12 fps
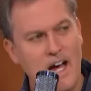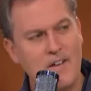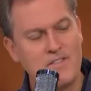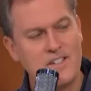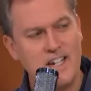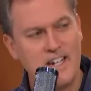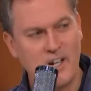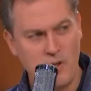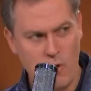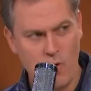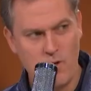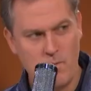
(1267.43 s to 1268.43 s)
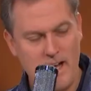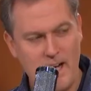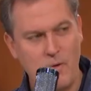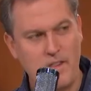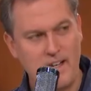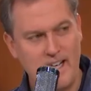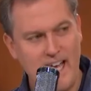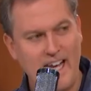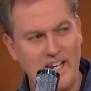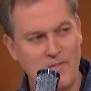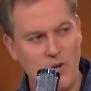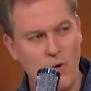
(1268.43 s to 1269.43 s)
I've seen a quarterback with a
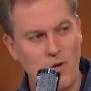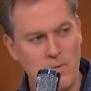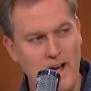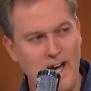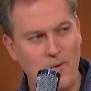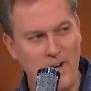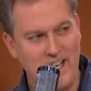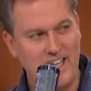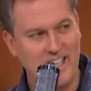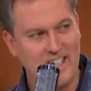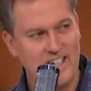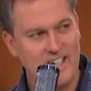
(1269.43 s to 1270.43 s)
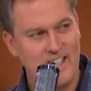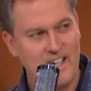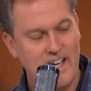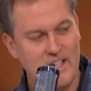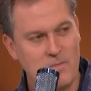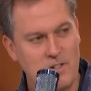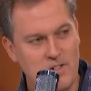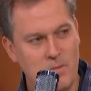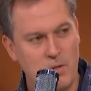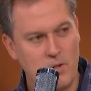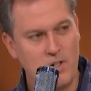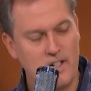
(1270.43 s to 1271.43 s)
negative quarterback rating as Mr.
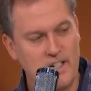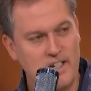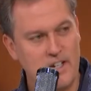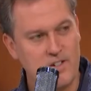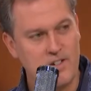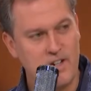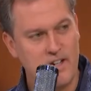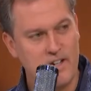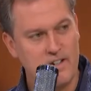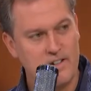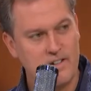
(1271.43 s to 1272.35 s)
Brewer did yesterday.